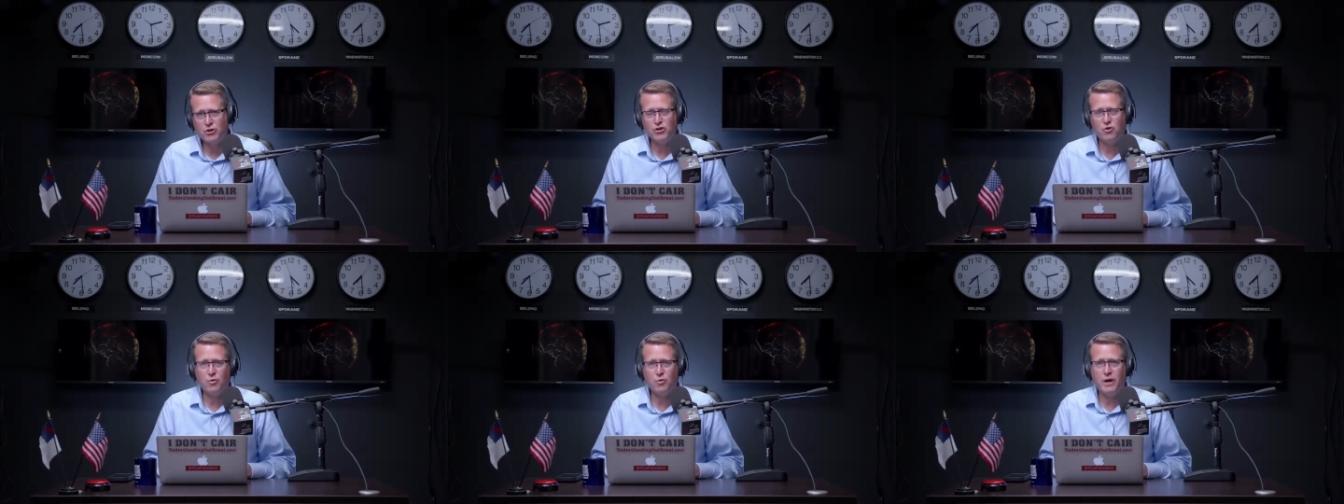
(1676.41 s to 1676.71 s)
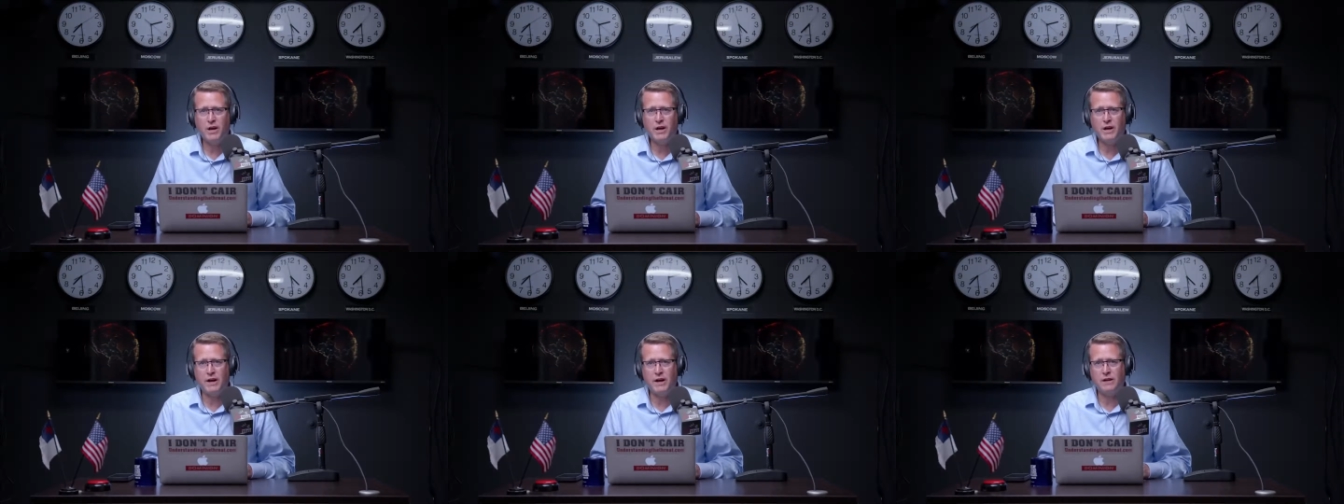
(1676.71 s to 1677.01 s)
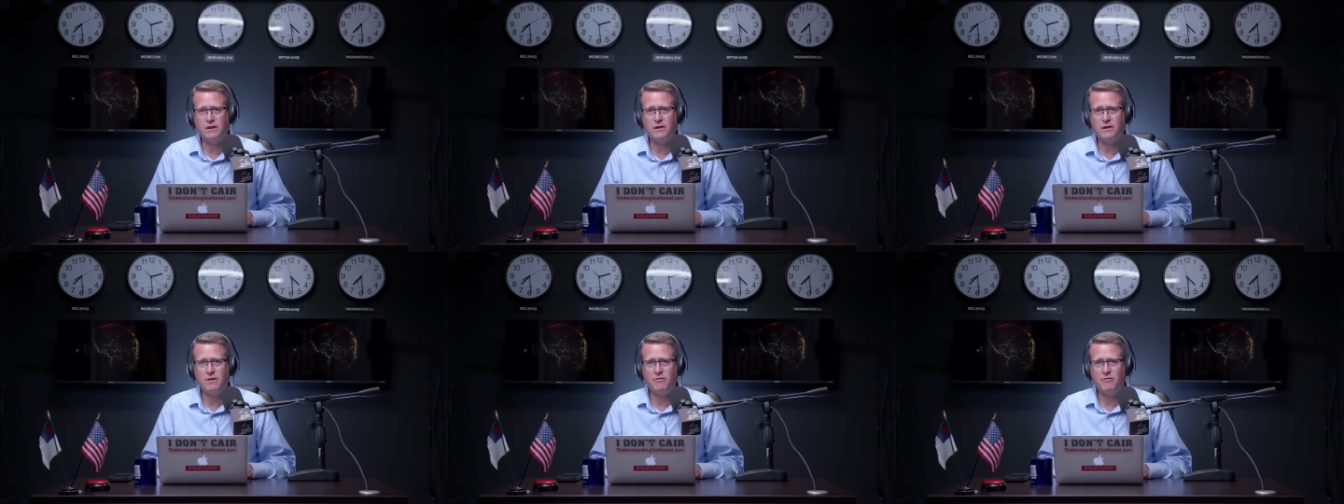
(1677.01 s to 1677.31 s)

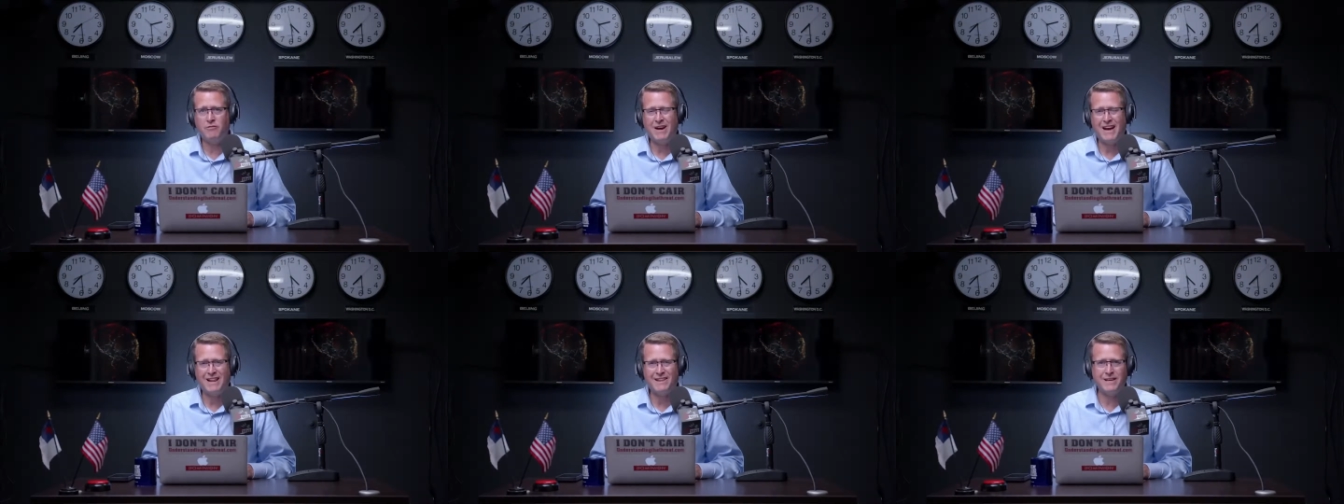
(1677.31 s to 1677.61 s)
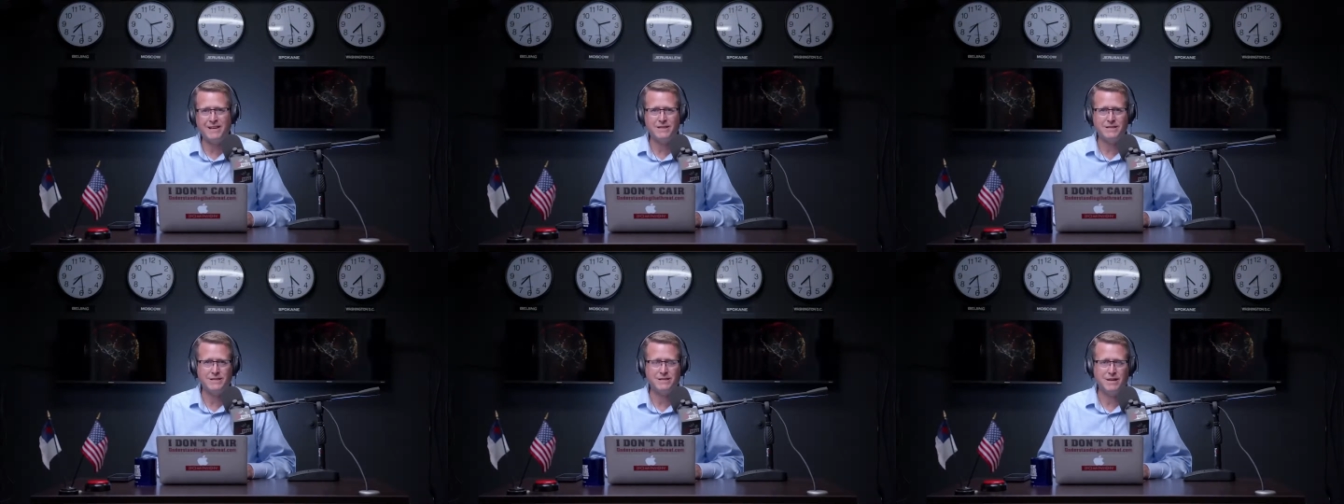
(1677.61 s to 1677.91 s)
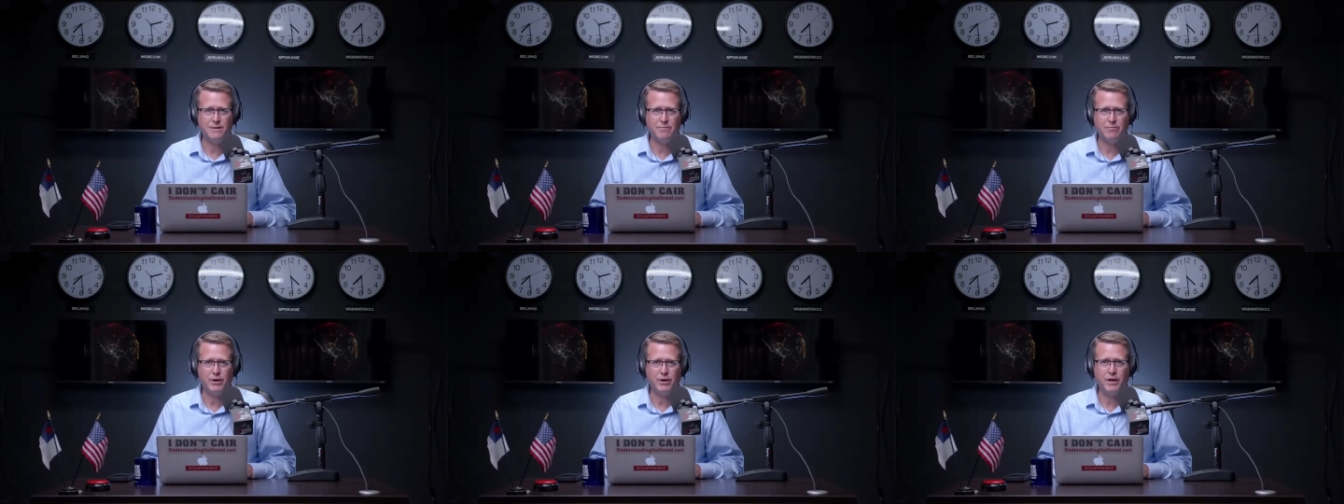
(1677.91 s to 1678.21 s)
29th at Valley
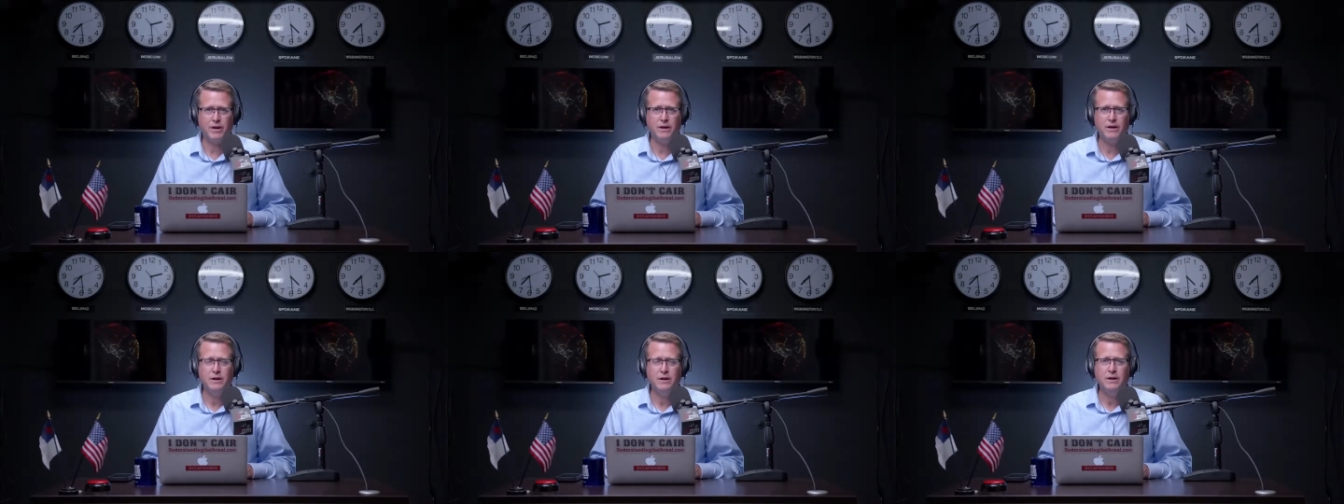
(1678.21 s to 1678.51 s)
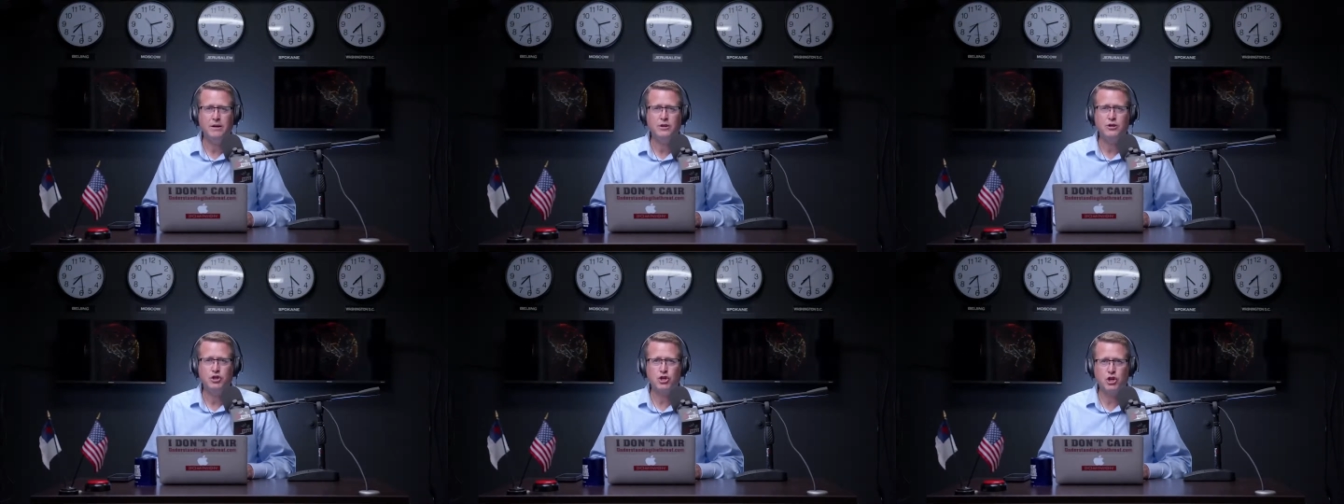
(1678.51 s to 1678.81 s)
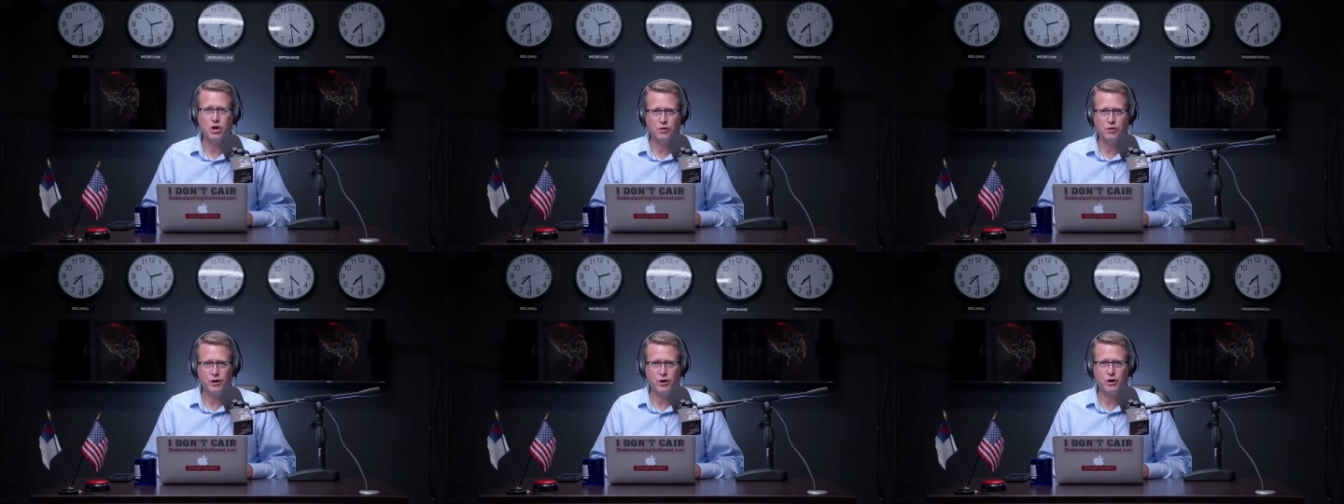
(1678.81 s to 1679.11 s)
Assembly,
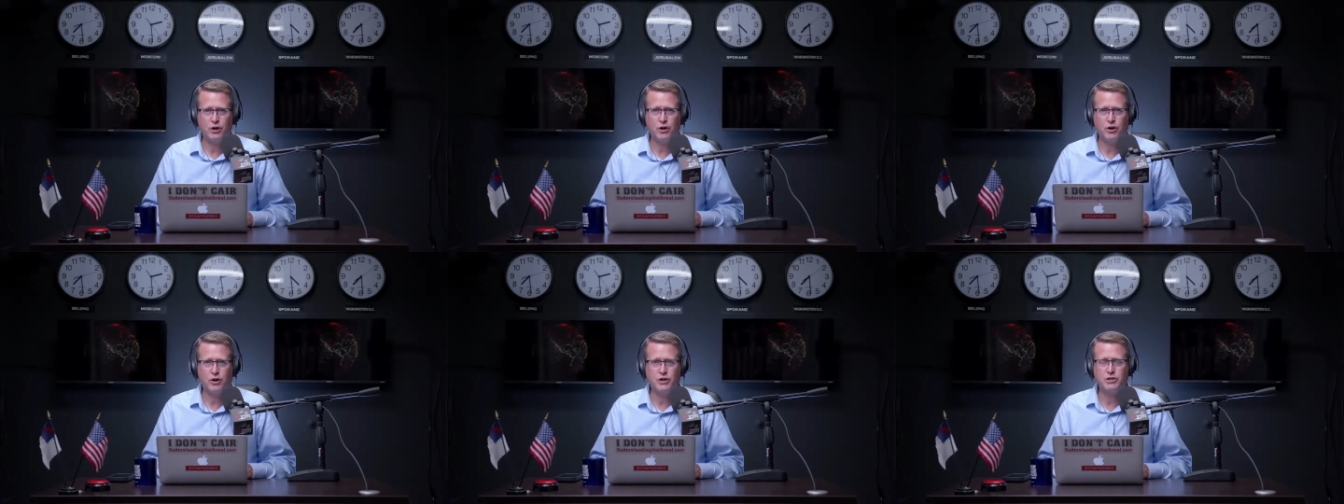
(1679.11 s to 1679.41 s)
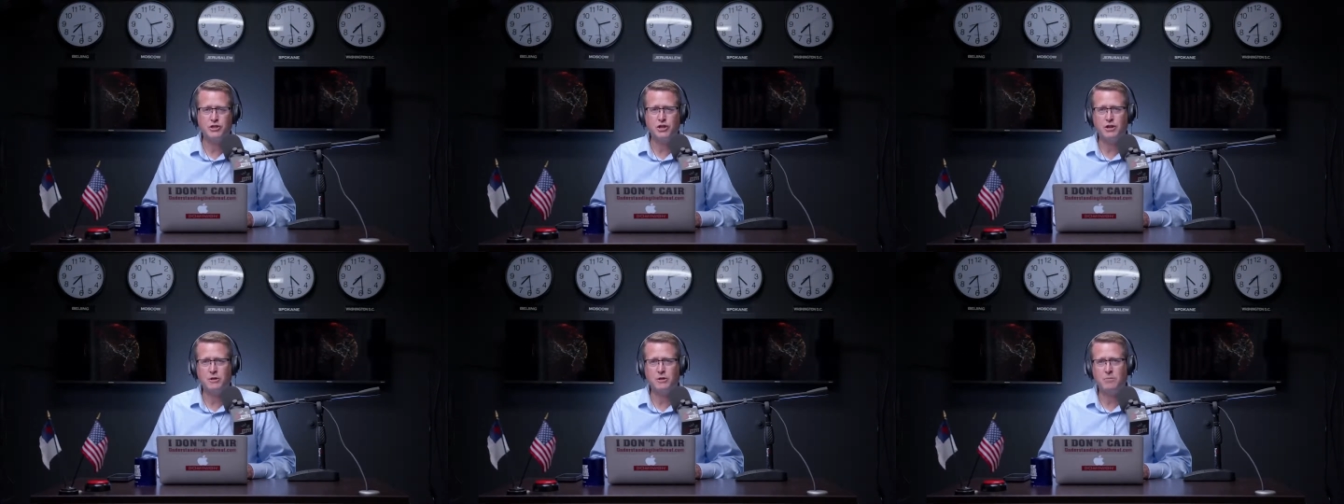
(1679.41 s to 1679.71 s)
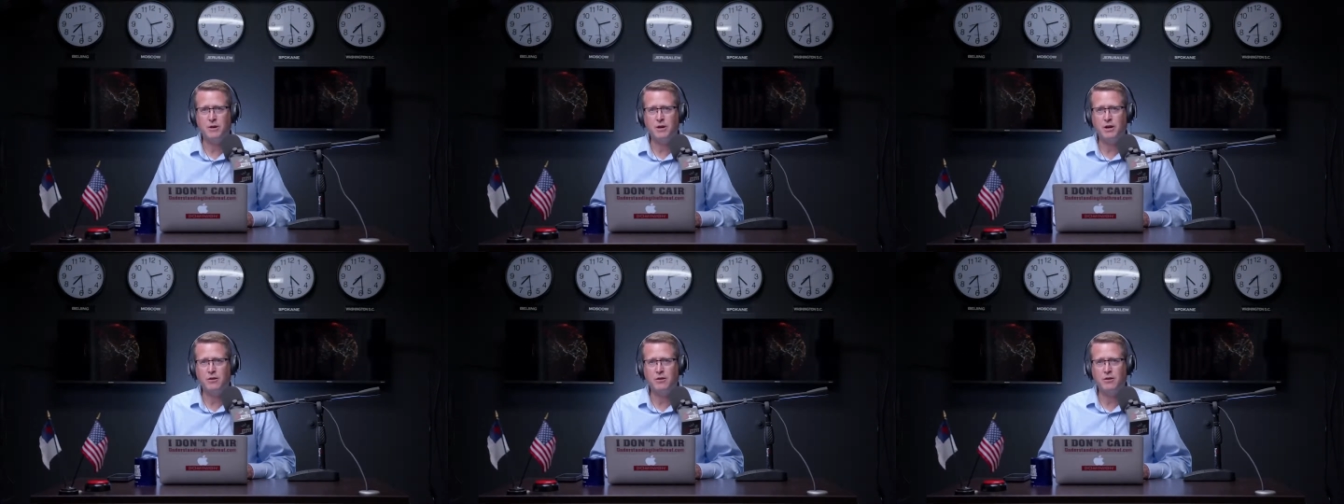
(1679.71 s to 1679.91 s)
Charlie Kirk is going to be